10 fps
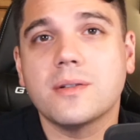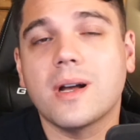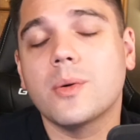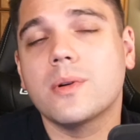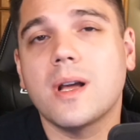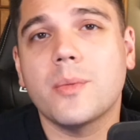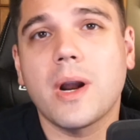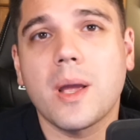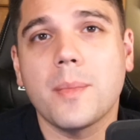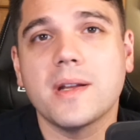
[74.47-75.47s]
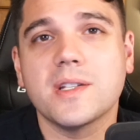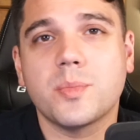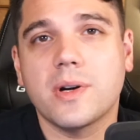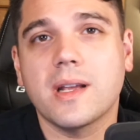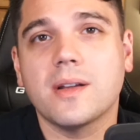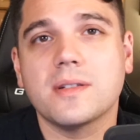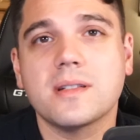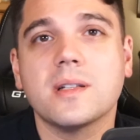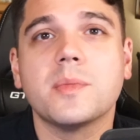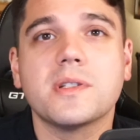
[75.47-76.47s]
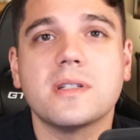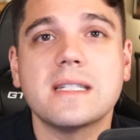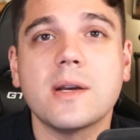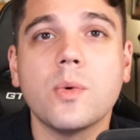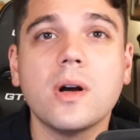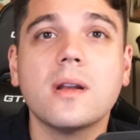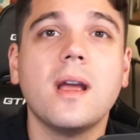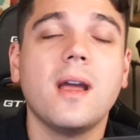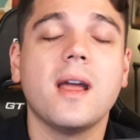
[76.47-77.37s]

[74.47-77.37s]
So I would not recommend just printing out the syllabus on day one